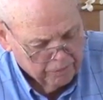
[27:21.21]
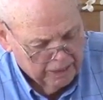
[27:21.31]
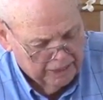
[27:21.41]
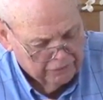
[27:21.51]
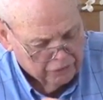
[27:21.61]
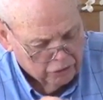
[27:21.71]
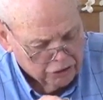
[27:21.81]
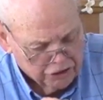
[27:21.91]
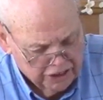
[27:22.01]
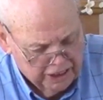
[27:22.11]
and their
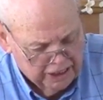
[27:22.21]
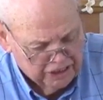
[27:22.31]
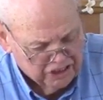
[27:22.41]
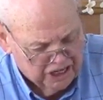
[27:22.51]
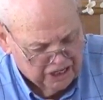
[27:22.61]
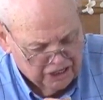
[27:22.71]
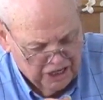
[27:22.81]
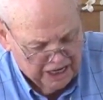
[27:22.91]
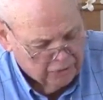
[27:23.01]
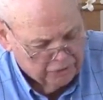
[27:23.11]
sins and
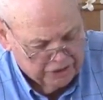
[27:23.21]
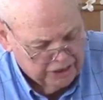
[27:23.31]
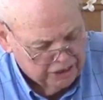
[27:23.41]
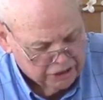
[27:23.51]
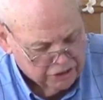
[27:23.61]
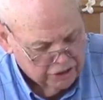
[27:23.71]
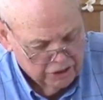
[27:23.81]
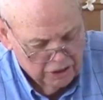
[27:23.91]
iniquities